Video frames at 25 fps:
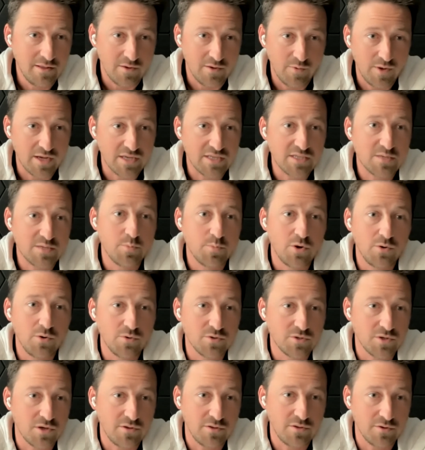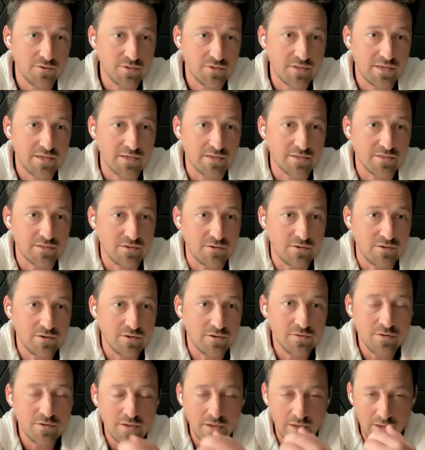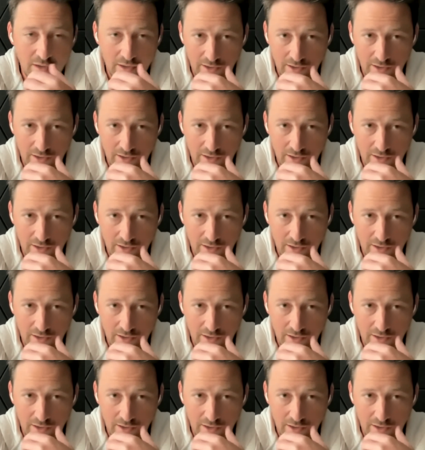we expose all those things to you.